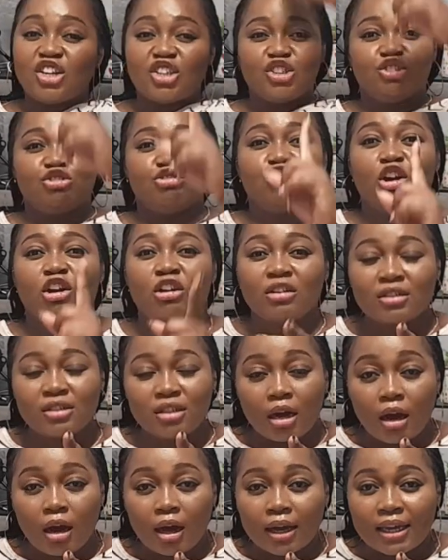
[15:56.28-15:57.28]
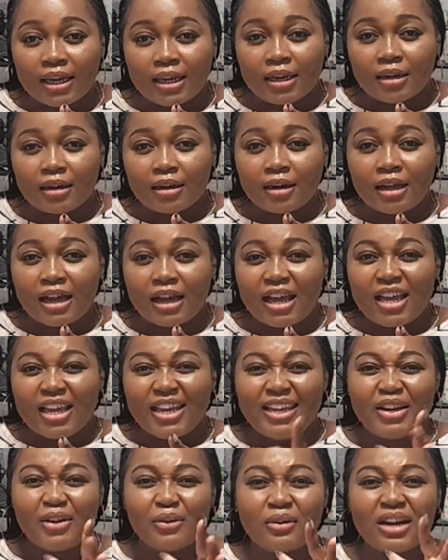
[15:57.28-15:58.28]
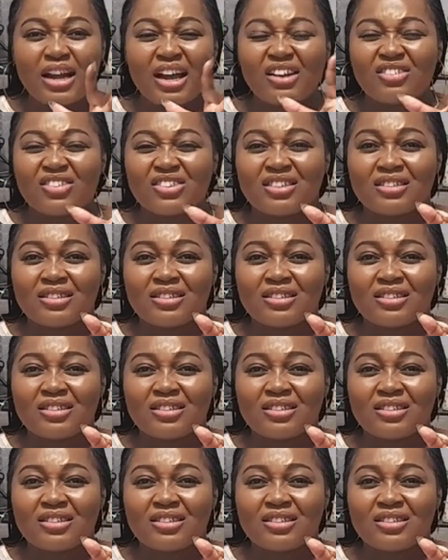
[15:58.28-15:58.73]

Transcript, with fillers: Drunk talking. You know that.